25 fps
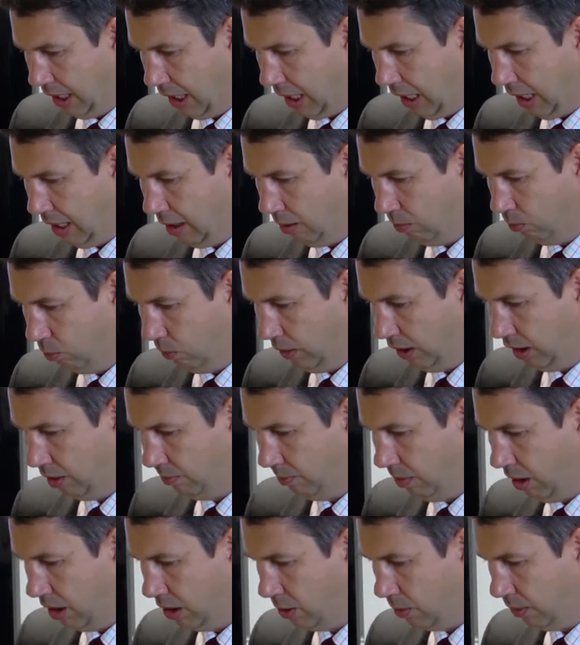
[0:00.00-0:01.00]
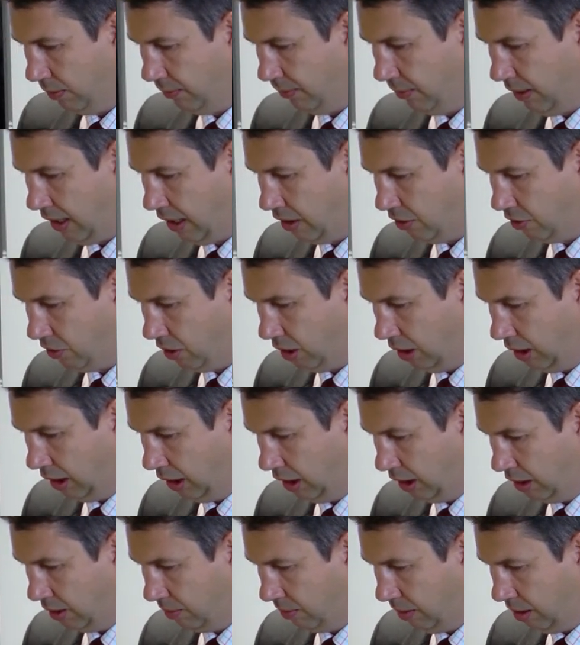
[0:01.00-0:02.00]
and with the right to a fair
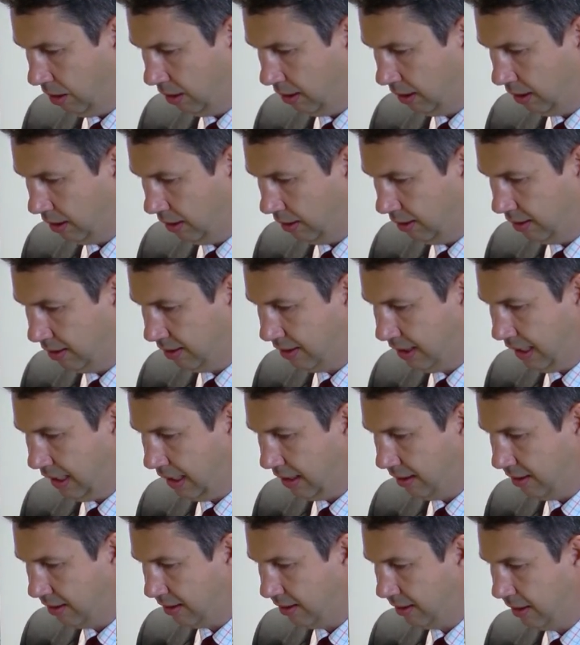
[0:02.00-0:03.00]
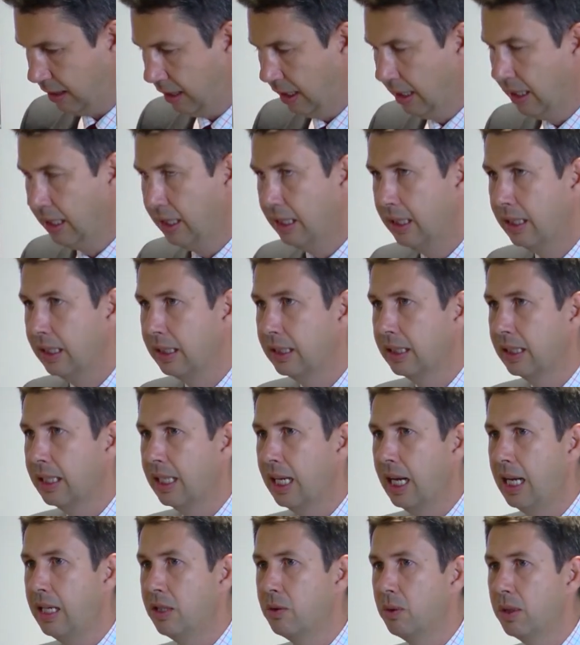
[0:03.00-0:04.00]
trial under Article 6. And the
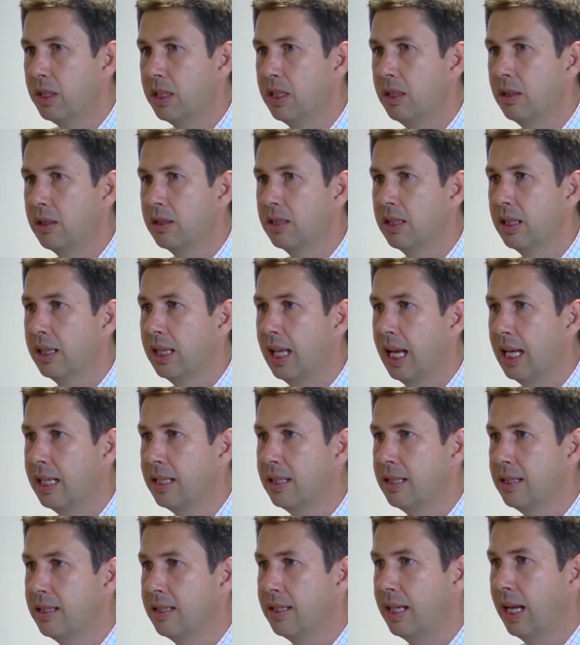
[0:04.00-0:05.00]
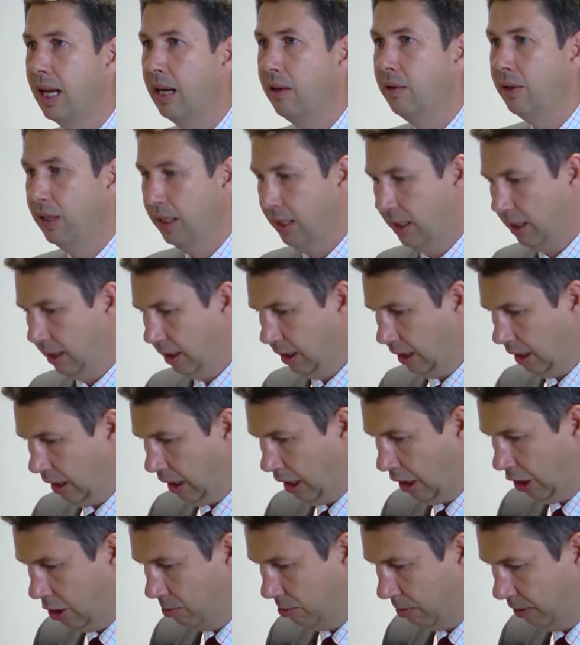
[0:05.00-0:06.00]
case which looks at that is Tarek and the
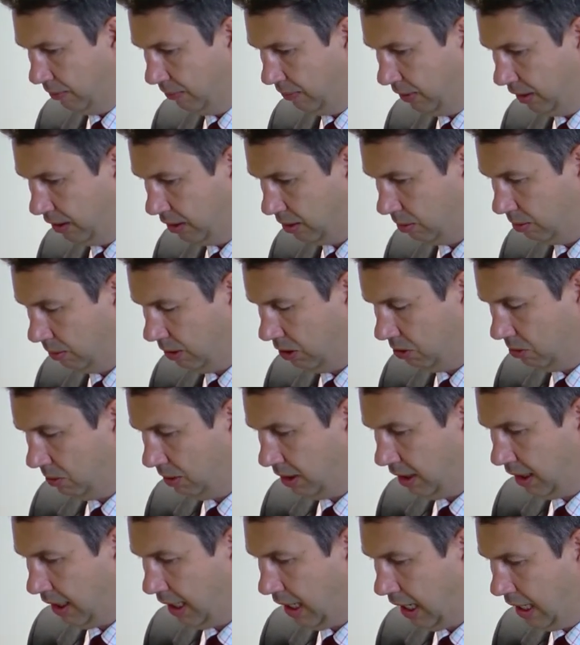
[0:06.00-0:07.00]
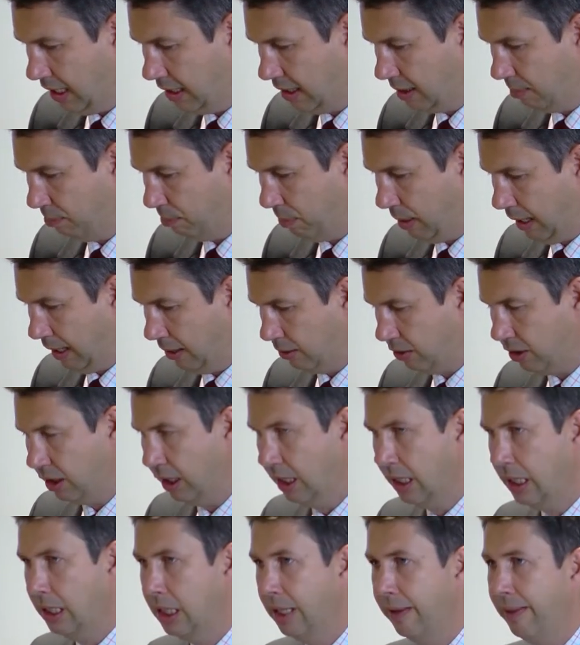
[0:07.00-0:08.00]
Home Office, which was a case about,
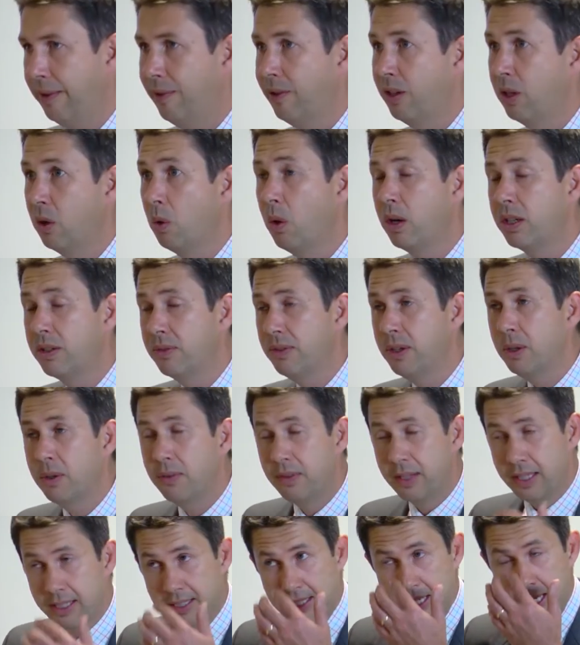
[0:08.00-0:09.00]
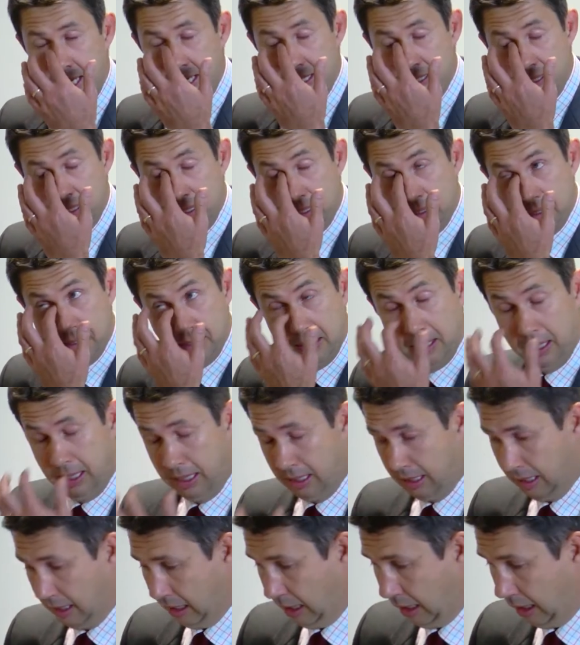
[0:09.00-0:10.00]
and there are quite a few of these cases
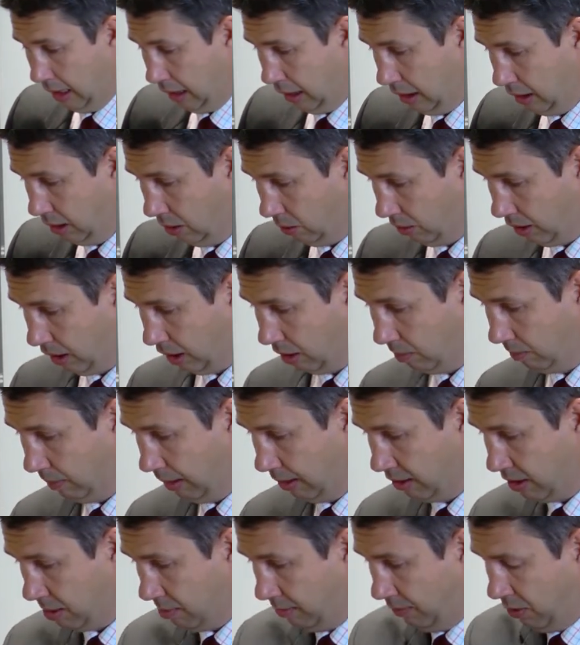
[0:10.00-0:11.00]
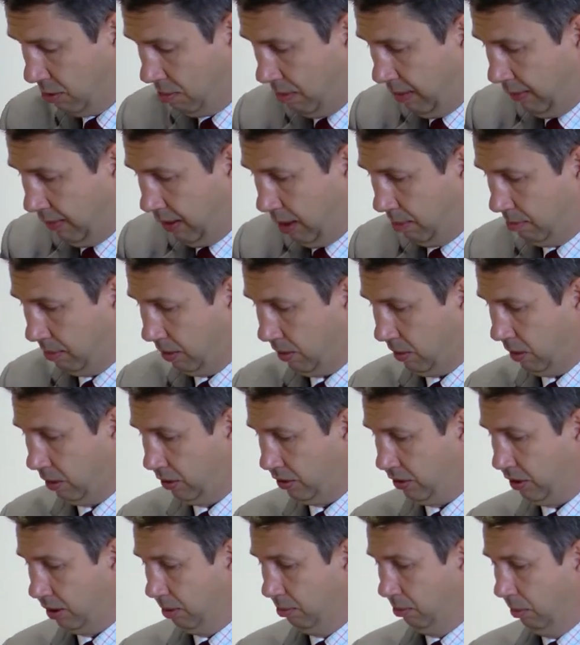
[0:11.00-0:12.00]
knocking around, some of you may have come
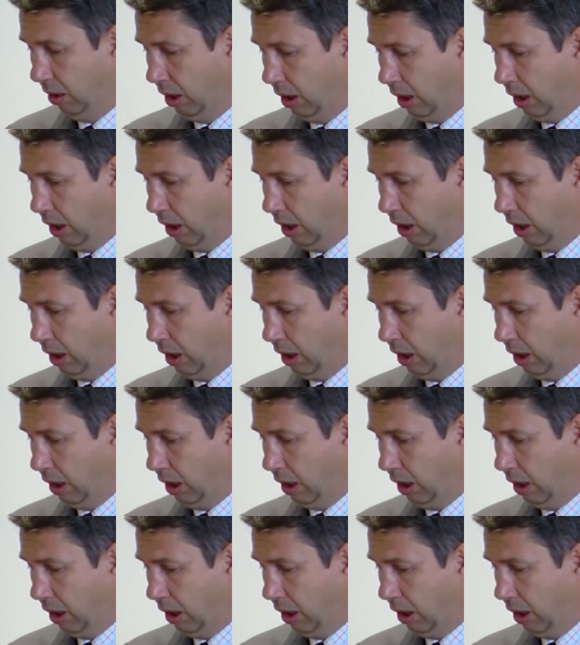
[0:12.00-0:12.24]
across them,